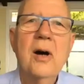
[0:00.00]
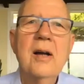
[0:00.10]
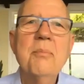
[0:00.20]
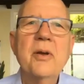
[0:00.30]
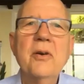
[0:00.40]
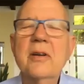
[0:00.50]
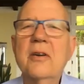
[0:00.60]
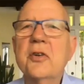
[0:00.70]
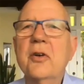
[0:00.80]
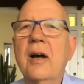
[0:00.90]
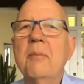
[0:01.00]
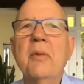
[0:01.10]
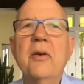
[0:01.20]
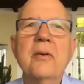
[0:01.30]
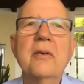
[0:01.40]
unmute. Could you
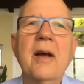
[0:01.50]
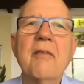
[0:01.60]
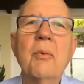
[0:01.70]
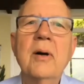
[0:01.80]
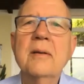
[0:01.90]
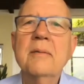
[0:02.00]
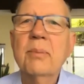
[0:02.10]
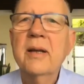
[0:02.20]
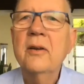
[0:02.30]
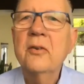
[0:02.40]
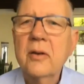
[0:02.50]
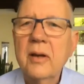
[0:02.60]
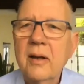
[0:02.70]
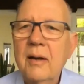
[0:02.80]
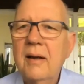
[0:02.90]
unmute everyone, please?
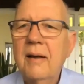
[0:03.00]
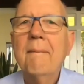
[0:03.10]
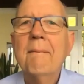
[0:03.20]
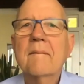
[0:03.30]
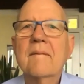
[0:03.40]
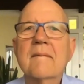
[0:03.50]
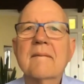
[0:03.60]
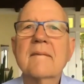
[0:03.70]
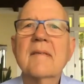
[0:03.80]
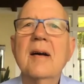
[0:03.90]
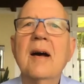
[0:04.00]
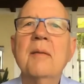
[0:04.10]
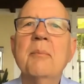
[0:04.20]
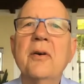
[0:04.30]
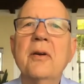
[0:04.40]

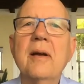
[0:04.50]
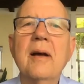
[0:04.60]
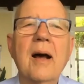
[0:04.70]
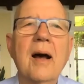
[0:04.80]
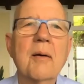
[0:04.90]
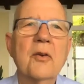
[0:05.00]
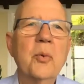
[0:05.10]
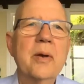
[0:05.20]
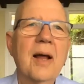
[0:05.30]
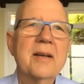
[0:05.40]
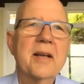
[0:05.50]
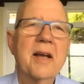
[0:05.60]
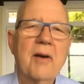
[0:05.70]
Unmute, because we'd like to give